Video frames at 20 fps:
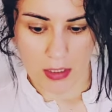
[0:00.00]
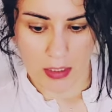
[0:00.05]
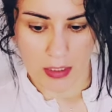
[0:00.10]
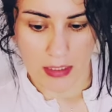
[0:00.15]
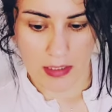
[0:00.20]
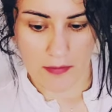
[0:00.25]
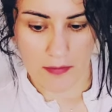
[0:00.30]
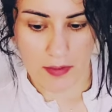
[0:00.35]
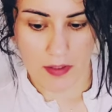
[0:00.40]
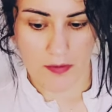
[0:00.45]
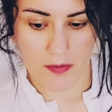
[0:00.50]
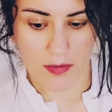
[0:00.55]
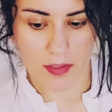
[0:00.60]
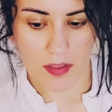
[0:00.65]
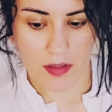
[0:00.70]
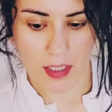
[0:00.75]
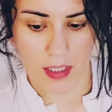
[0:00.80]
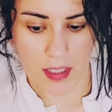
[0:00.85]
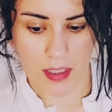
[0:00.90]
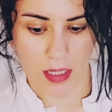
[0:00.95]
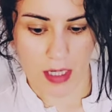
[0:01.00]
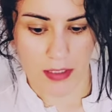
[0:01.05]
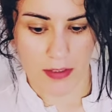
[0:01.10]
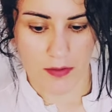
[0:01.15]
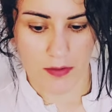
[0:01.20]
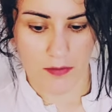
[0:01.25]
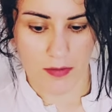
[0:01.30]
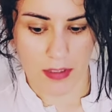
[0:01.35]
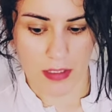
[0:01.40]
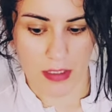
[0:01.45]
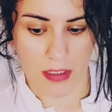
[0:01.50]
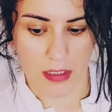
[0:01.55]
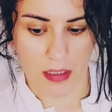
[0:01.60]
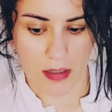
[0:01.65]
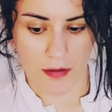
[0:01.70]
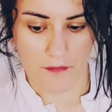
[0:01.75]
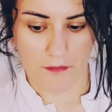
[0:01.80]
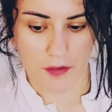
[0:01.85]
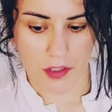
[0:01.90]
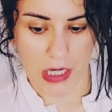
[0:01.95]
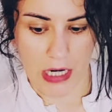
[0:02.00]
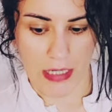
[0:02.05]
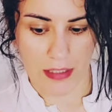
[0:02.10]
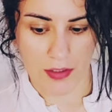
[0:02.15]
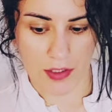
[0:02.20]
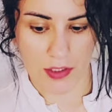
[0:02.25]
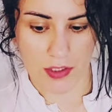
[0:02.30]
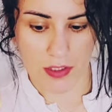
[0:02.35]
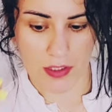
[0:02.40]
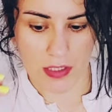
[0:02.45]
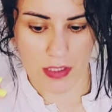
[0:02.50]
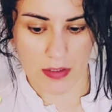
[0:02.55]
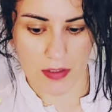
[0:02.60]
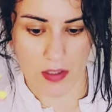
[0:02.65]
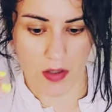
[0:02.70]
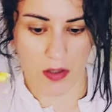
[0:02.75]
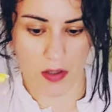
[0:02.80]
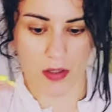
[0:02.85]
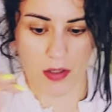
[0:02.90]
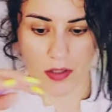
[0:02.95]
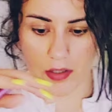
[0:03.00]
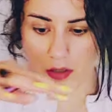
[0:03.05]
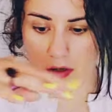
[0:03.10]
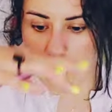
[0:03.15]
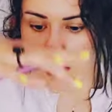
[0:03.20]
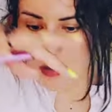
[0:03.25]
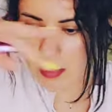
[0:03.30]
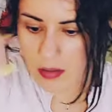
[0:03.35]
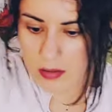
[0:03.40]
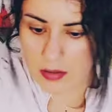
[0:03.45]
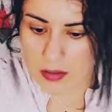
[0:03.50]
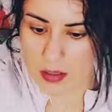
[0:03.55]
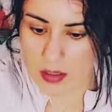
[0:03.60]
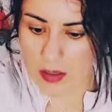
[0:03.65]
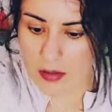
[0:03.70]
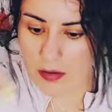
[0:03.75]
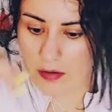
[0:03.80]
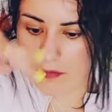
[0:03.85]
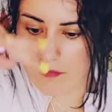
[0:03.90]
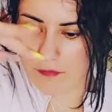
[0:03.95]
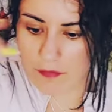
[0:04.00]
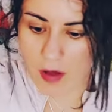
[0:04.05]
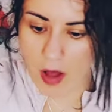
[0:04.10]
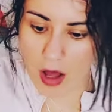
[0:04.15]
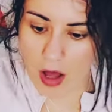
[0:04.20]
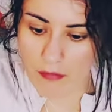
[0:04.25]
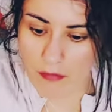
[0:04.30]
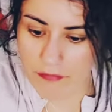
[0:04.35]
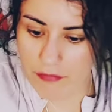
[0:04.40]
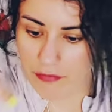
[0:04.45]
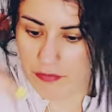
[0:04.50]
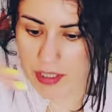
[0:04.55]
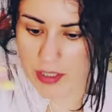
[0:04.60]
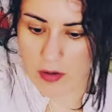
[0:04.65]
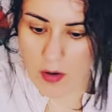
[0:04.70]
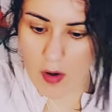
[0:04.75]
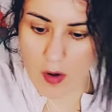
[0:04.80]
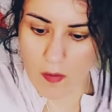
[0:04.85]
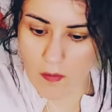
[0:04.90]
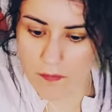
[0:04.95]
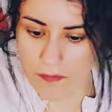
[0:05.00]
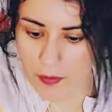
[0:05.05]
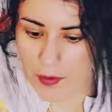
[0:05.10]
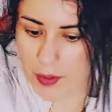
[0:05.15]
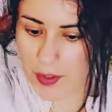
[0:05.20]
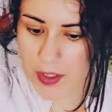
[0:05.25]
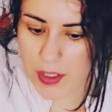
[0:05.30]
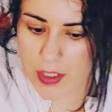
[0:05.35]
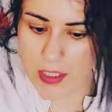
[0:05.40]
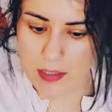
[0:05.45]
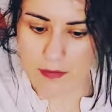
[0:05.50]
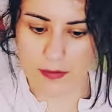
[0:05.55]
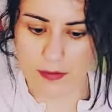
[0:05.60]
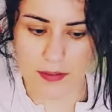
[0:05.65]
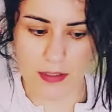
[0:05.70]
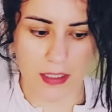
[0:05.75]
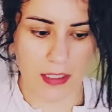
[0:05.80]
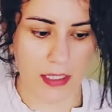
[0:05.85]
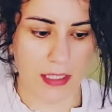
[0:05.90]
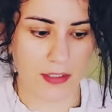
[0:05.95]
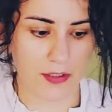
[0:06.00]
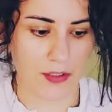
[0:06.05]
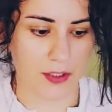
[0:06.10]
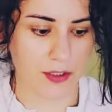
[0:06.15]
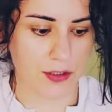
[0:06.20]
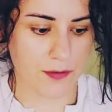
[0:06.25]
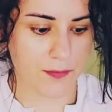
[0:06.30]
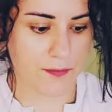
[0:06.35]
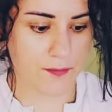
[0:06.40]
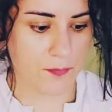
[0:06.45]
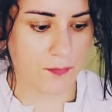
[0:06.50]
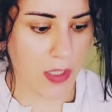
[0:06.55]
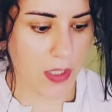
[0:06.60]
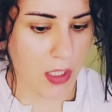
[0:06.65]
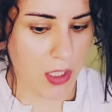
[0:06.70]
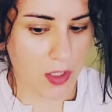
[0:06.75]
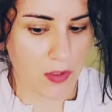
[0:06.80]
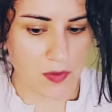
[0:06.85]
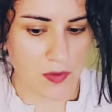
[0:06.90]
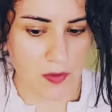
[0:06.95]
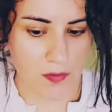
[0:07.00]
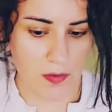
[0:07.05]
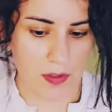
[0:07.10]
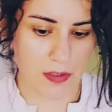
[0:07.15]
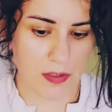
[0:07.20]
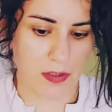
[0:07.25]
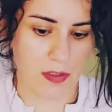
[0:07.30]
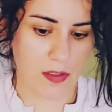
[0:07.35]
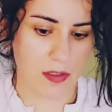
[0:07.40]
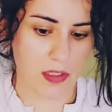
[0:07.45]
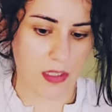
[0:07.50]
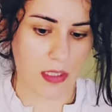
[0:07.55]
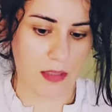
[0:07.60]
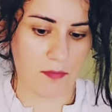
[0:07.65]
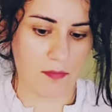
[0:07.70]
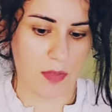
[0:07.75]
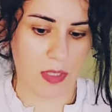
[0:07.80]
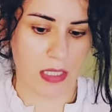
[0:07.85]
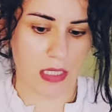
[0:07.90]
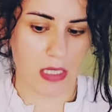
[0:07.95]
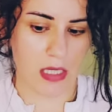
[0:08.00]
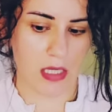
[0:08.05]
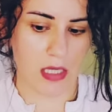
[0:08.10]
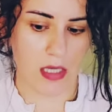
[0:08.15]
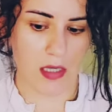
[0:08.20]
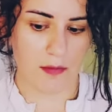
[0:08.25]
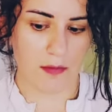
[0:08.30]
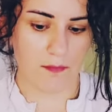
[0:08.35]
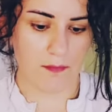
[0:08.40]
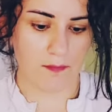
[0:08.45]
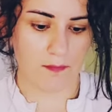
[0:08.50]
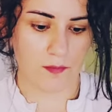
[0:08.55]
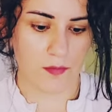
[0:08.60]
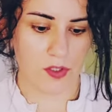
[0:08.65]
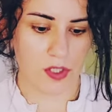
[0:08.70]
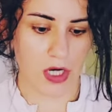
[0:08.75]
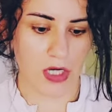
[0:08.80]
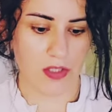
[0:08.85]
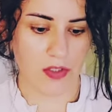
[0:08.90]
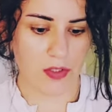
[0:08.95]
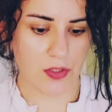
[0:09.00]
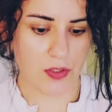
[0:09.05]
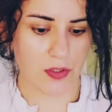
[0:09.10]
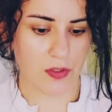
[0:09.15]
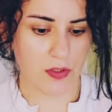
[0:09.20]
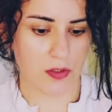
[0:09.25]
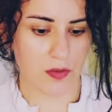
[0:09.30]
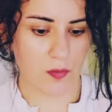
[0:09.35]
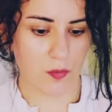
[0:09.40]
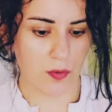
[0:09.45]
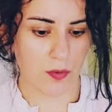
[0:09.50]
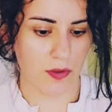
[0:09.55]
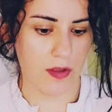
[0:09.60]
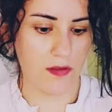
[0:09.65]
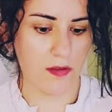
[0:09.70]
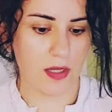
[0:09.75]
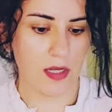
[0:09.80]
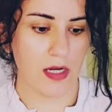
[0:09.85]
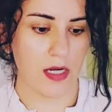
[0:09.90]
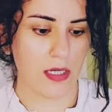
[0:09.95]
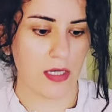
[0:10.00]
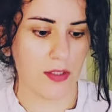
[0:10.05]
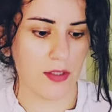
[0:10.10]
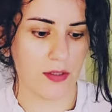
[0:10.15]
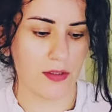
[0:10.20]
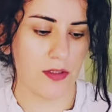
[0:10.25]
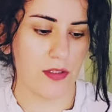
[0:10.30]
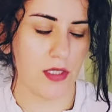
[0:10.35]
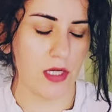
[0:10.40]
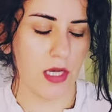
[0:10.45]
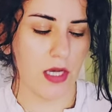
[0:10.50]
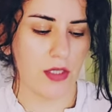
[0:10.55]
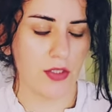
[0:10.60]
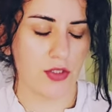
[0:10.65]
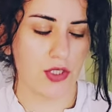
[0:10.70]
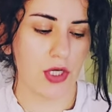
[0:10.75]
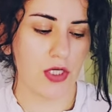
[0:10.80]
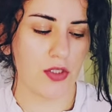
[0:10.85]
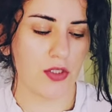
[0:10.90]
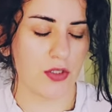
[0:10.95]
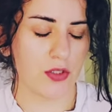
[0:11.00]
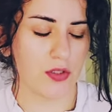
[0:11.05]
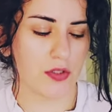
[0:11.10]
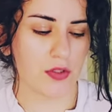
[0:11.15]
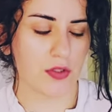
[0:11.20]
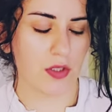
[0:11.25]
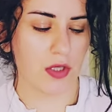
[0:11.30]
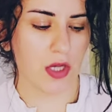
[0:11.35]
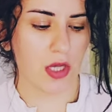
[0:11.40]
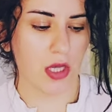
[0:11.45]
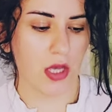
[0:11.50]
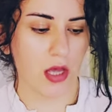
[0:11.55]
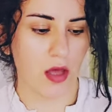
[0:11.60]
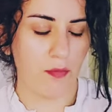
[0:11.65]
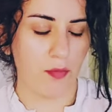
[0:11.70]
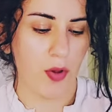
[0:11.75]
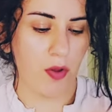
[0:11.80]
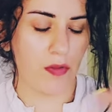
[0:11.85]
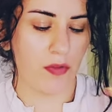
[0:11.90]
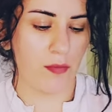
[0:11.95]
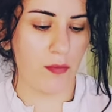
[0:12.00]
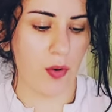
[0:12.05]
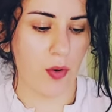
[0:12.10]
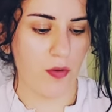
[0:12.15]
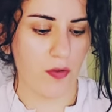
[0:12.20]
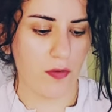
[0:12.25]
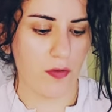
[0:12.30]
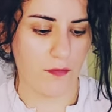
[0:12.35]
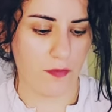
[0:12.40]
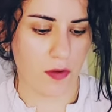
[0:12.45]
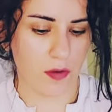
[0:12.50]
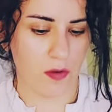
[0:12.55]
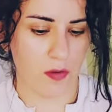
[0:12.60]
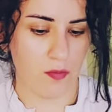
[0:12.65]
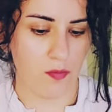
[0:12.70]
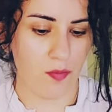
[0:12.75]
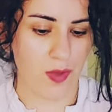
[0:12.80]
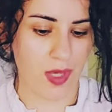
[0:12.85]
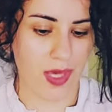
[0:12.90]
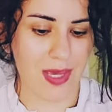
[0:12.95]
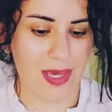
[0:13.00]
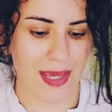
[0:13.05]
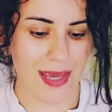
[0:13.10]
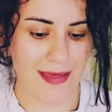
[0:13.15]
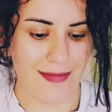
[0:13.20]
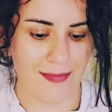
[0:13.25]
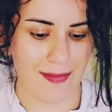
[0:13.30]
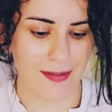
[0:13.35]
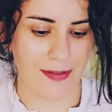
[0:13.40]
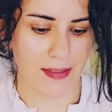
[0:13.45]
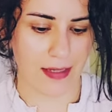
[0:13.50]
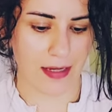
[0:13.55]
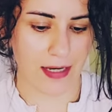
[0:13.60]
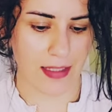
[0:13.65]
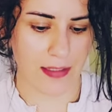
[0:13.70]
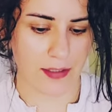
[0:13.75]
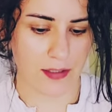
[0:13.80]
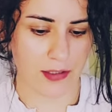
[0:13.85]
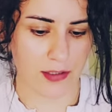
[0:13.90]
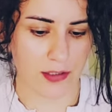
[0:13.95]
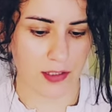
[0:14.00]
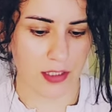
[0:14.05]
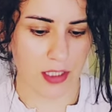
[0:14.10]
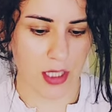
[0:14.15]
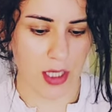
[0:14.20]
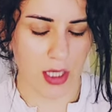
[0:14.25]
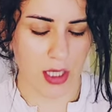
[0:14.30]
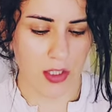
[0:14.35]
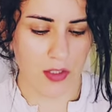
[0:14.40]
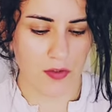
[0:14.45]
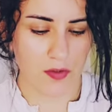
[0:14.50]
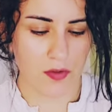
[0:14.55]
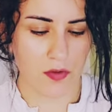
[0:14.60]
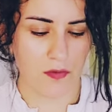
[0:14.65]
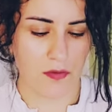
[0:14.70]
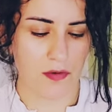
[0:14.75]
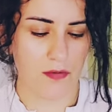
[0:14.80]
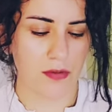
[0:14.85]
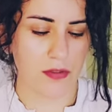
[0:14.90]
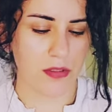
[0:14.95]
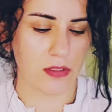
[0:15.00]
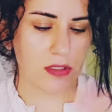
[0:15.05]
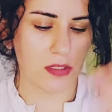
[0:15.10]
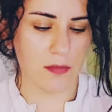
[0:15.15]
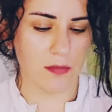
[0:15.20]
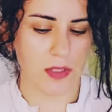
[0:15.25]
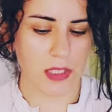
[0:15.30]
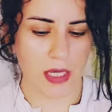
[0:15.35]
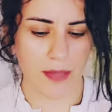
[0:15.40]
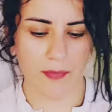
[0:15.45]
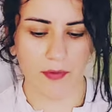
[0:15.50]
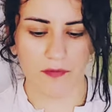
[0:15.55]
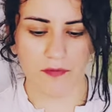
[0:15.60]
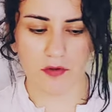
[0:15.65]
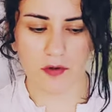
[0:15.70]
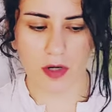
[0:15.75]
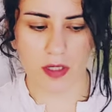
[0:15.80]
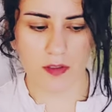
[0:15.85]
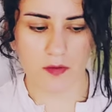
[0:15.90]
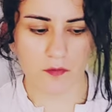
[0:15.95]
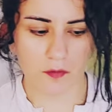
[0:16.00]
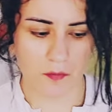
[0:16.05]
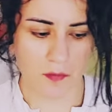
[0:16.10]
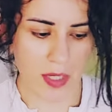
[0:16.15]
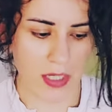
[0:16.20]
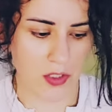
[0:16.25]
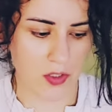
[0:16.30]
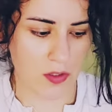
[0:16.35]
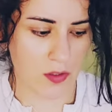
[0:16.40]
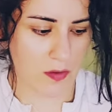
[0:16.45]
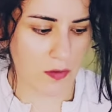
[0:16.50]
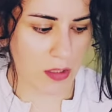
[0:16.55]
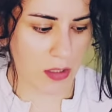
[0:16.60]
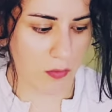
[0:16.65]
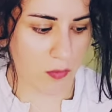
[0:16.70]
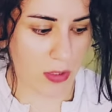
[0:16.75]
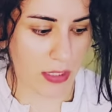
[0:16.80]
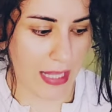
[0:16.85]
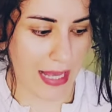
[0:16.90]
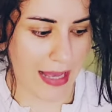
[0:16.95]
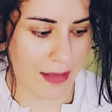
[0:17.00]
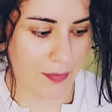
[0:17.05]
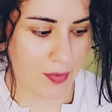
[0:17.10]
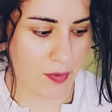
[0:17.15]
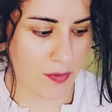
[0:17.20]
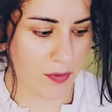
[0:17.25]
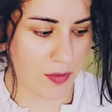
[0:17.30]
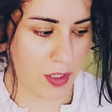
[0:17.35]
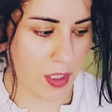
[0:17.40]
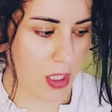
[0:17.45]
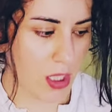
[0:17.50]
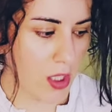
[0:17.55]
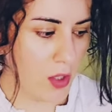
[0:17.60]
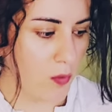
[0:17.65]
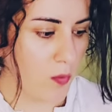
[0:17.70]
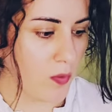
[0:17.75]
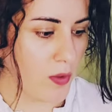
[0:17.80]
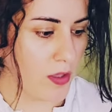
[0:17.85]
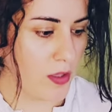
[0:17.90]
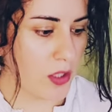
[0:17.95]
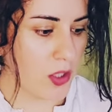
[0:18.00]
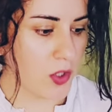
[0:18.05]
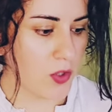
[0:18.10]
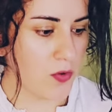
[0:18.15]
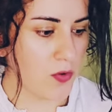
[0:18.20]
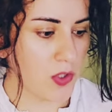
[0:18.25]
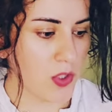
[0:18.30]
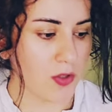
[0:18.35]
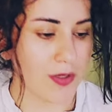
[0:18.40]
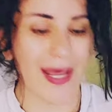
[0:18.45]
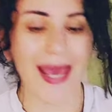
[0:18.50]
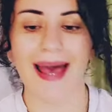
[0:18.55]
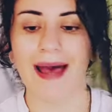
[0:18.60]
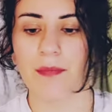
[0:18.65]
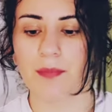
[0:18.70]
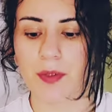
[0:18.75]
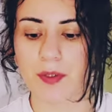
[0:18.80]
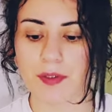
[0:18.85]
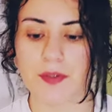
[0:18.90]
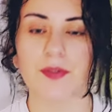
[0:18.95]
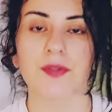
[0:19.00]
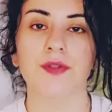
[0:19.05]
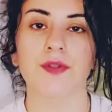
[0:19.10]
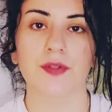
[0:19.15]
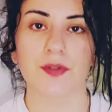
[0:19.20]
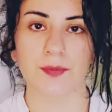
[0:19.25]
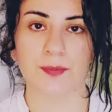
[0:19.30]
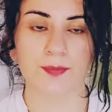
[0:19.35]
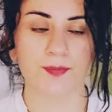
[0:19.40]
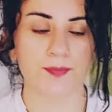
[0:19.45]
Now, here's the thing. I do see a lot of changes that are kind of hovering over this connection. So this can be changes within the connection, changes upon the both of you being in this connection. So there is some type of transformation that will happen when the union happens.